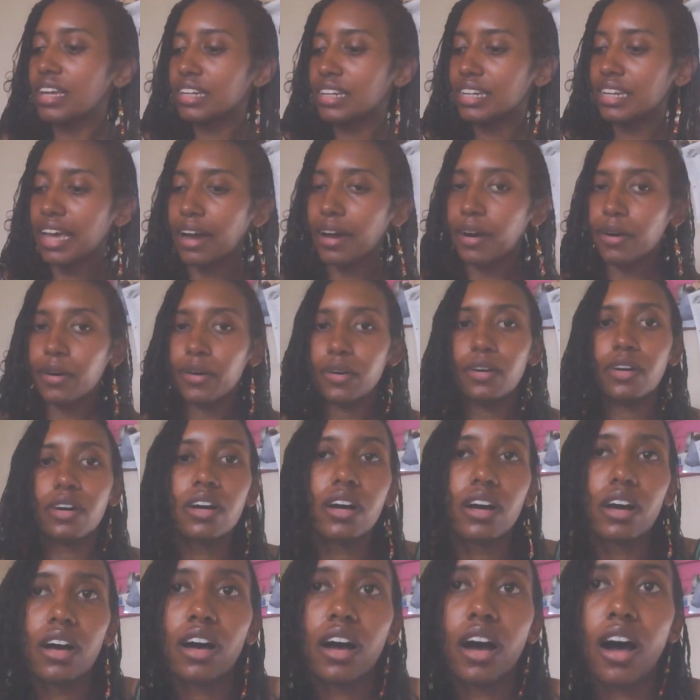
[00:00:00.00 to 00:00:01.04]
Now,
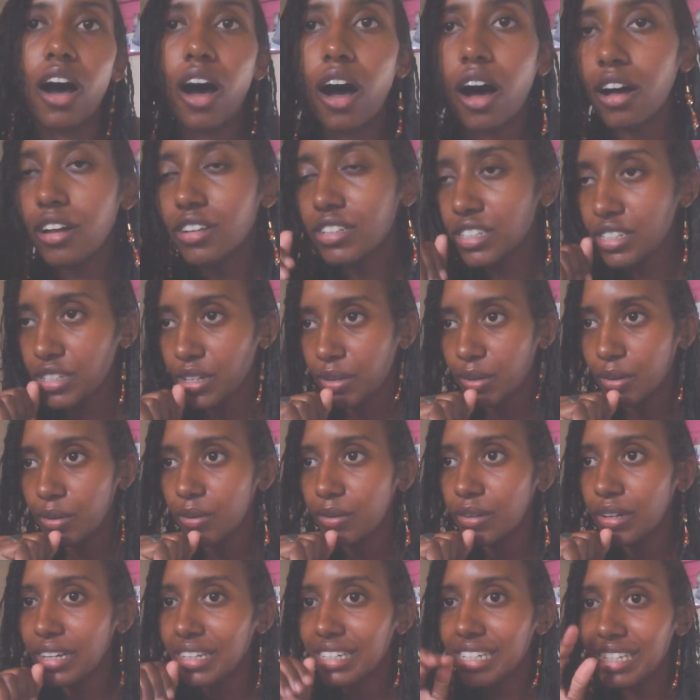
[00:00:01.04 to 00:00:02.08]

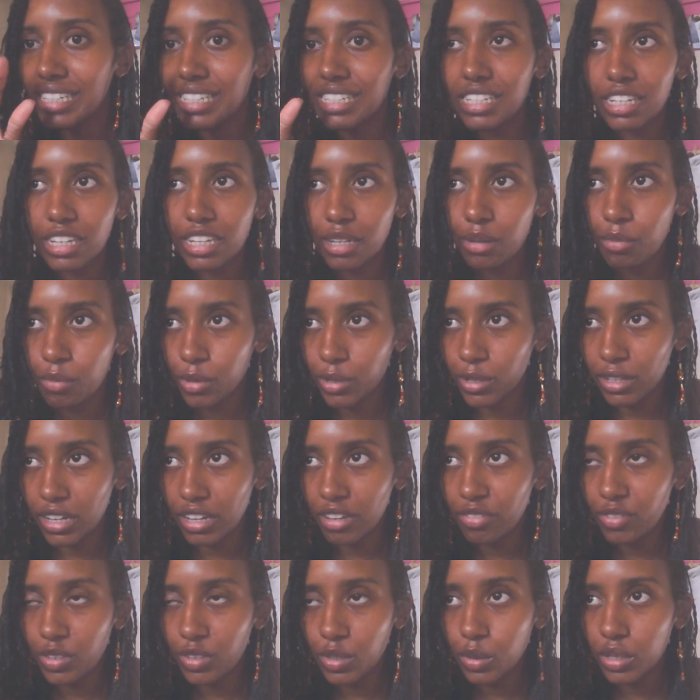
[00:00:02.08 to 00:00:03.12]
also, a disclaimer,
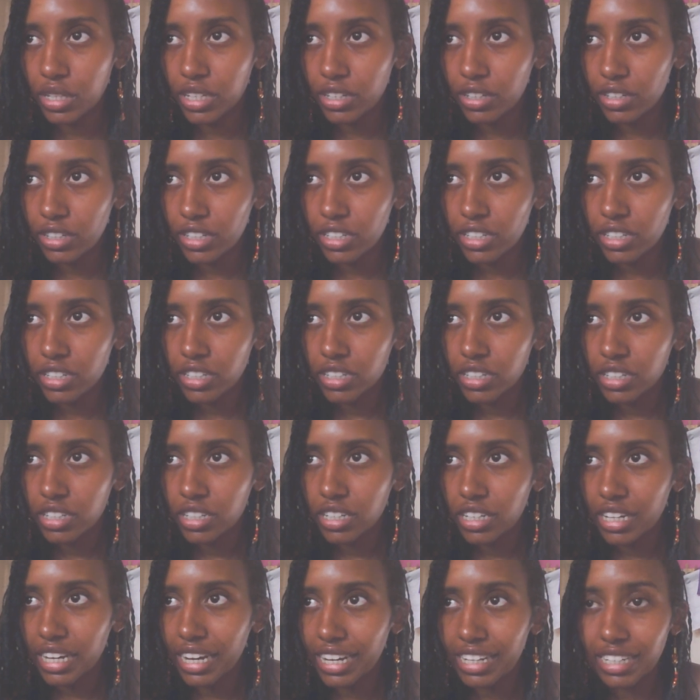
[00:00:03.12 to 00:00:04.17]
if you hear
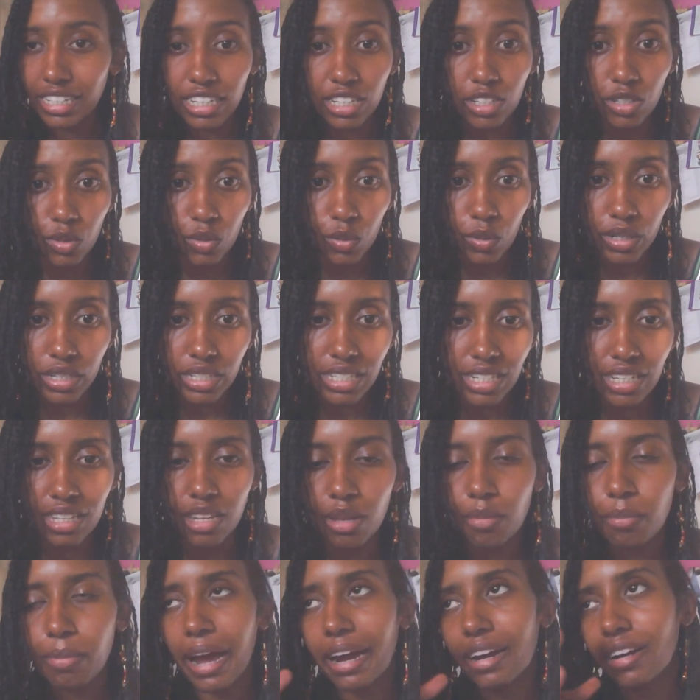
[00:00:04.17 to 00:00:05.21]
any noise in
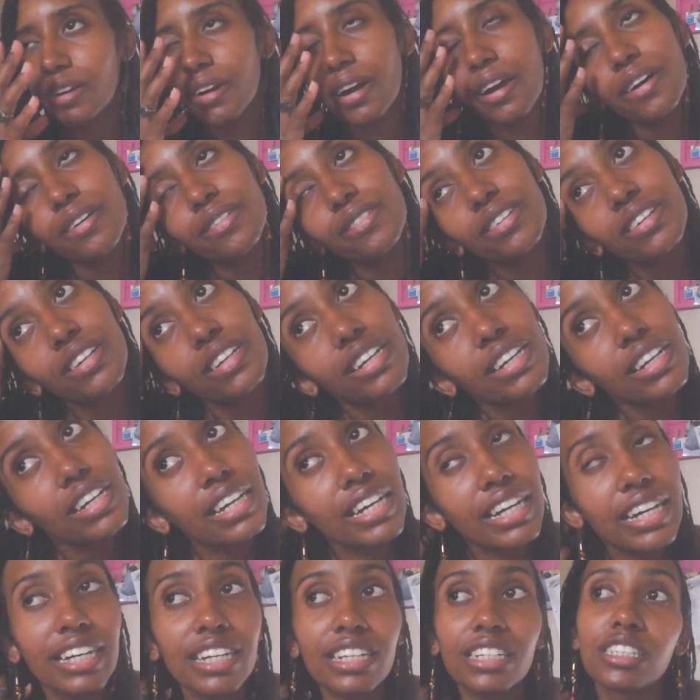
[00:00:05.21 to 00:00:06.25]
the background,
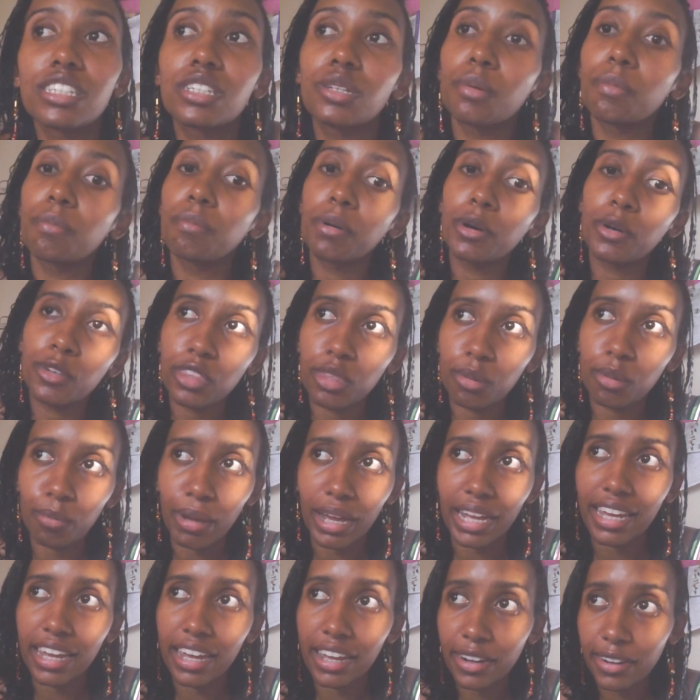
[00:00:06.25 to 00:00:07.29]
it's both
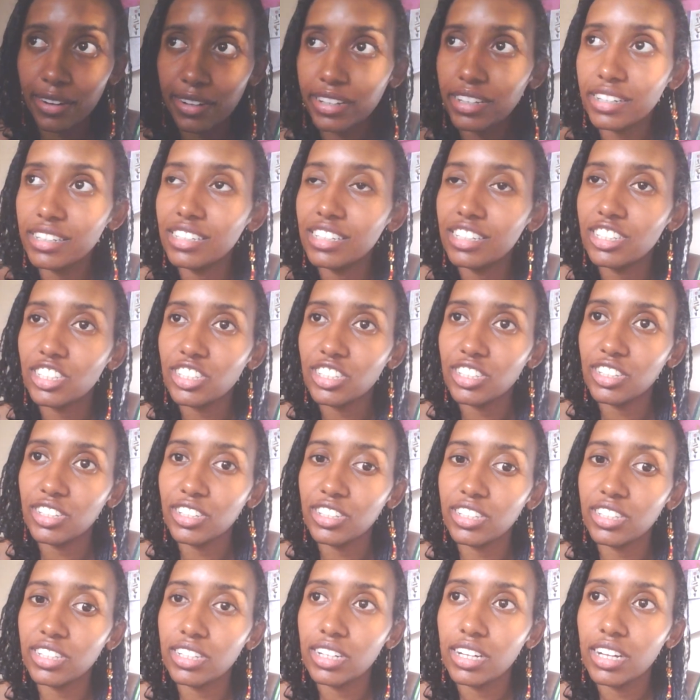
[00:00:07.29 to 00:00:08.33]
my air
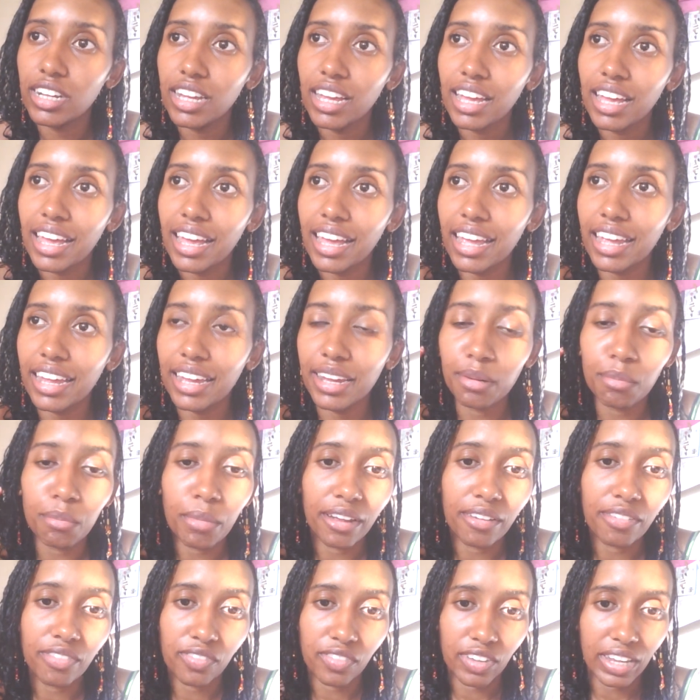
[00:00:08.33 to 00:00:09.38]
conditioner and
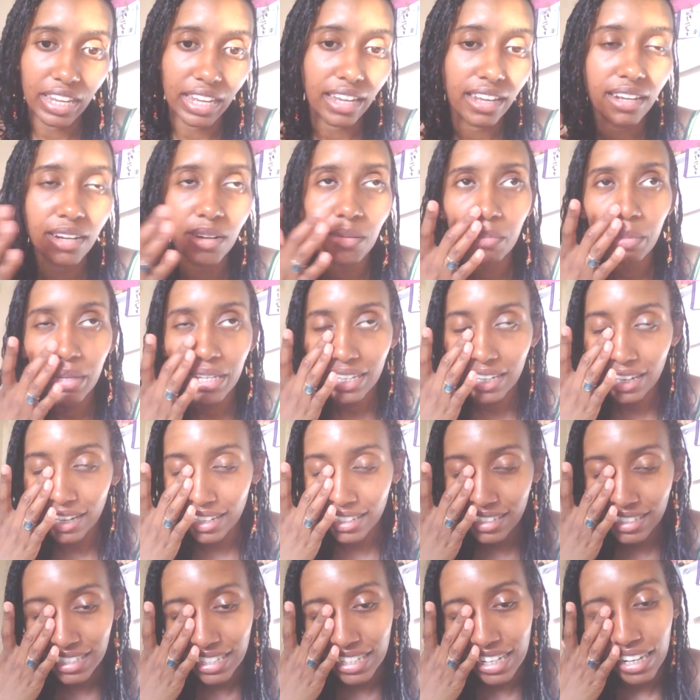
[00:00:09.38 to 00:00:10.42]
my fan
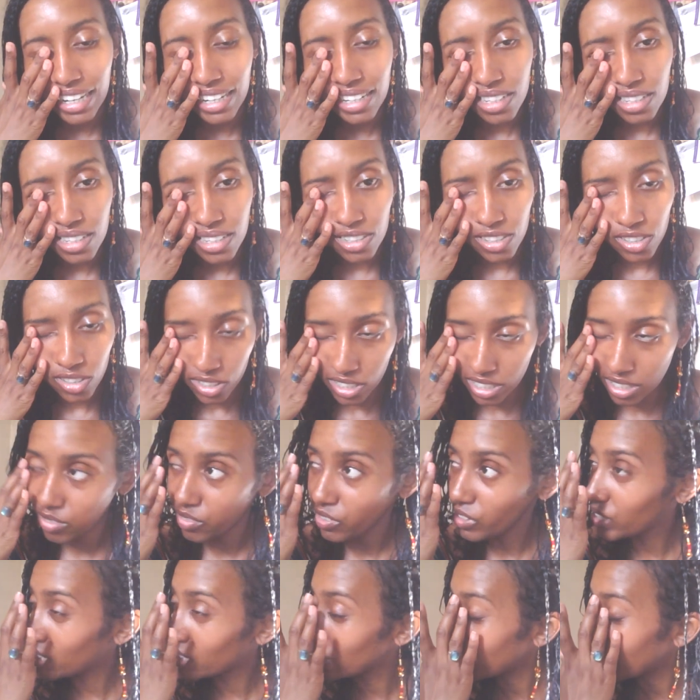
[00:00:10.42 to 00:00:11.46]
because it literally
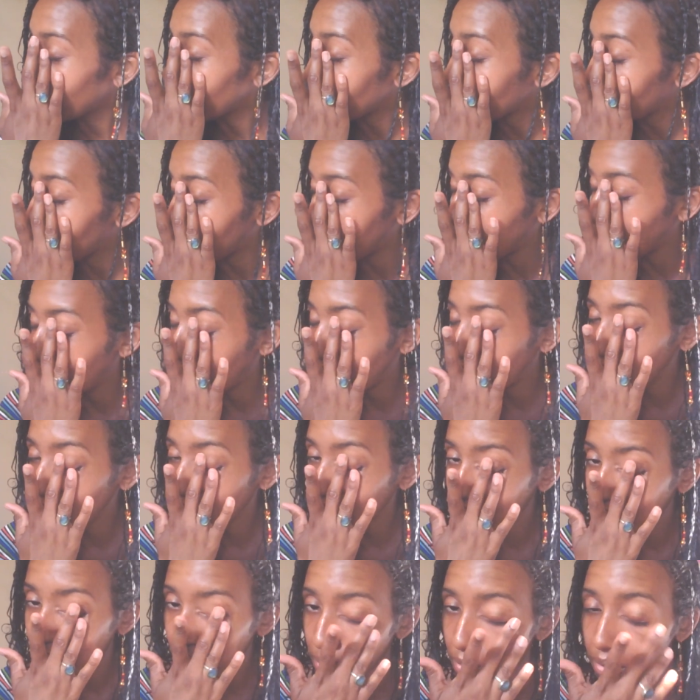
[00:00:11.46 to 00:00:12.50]
feels like an
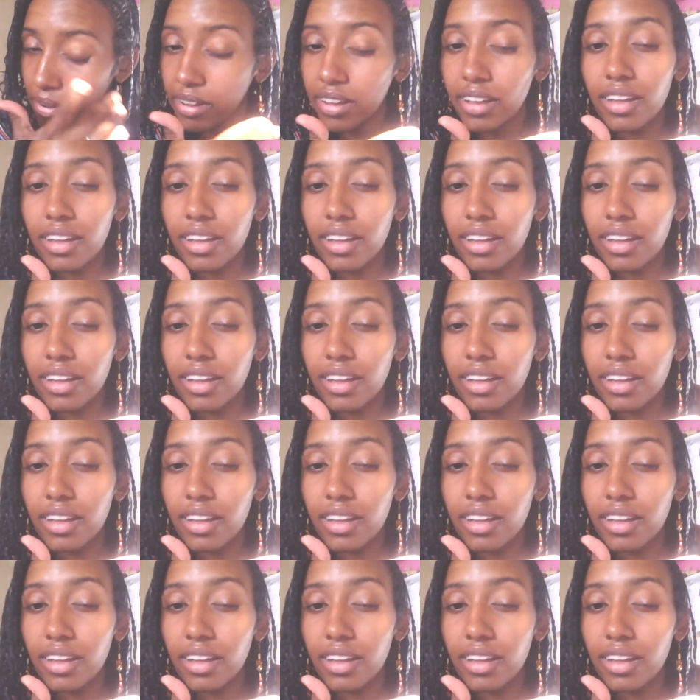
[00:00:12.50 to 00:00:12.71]
oven